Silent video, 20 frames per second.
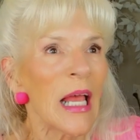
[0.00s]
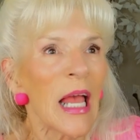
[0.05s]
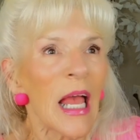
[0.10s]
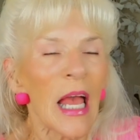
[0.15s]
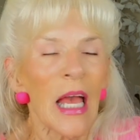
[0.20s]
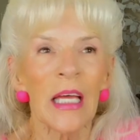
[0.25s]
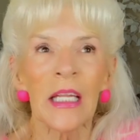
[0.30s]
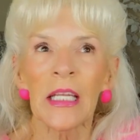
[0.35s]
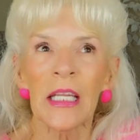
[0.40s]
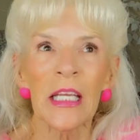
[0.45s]

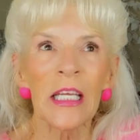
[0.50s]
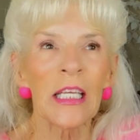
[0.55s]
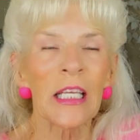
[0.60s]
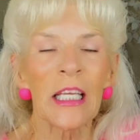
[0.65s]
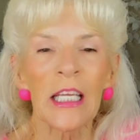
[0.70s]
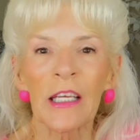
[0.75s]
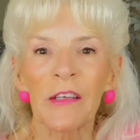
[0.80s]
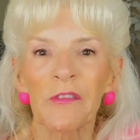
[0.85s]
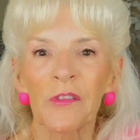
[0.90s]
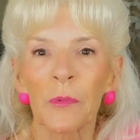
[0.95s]
and it
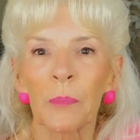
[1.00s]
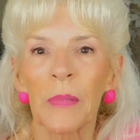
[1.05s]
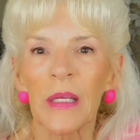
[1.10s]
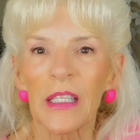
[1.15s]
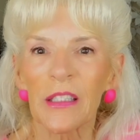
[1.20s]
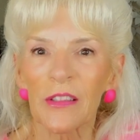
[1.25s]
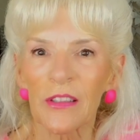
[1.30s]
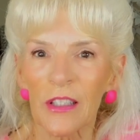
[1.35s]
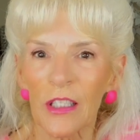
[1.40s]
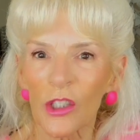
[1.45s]
gives me
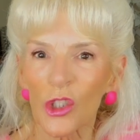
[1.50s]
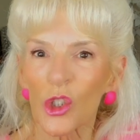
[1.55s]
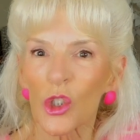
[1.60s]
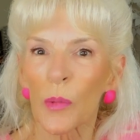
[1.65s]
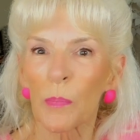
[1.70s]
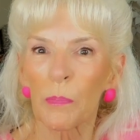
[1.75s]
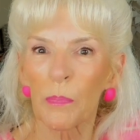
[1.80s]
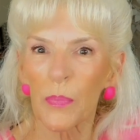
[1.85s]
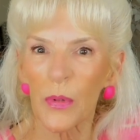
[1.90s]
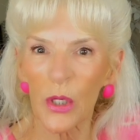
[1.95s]
such a
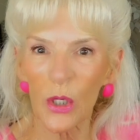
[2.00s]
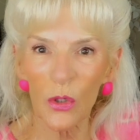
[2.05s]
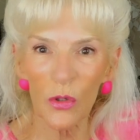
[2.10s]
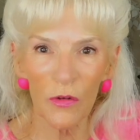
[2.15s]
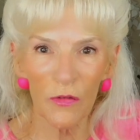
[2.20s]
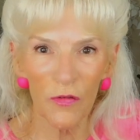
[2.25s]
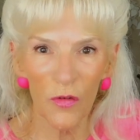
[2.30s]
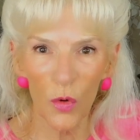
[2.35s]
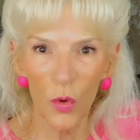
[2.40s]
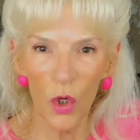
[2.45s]

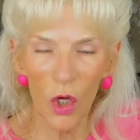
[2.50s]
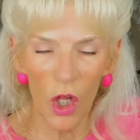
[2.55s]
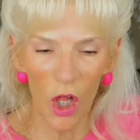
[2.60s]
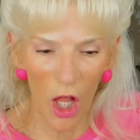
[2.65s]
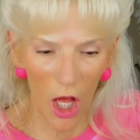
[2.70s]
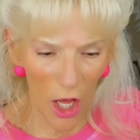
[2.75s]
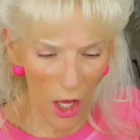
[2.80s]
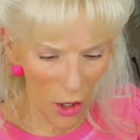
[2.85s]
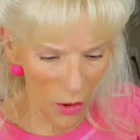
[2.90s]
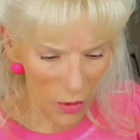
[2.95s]
beautiful
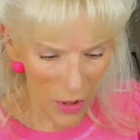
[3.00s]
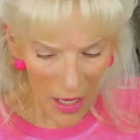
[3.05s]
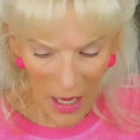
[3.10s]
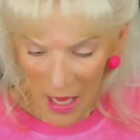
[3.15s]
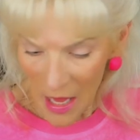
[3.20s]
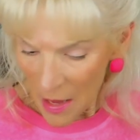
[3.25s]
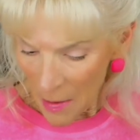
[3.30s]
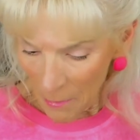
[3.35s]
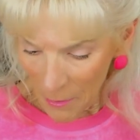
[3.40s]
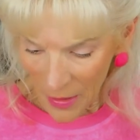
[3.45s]
glow.
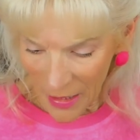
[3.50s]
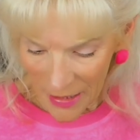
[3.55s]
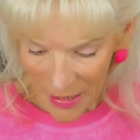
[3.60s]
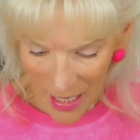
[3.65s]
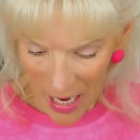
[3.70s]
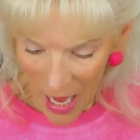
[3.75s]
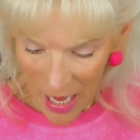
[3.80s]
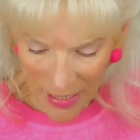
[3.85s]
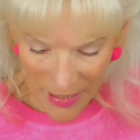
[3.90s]
But I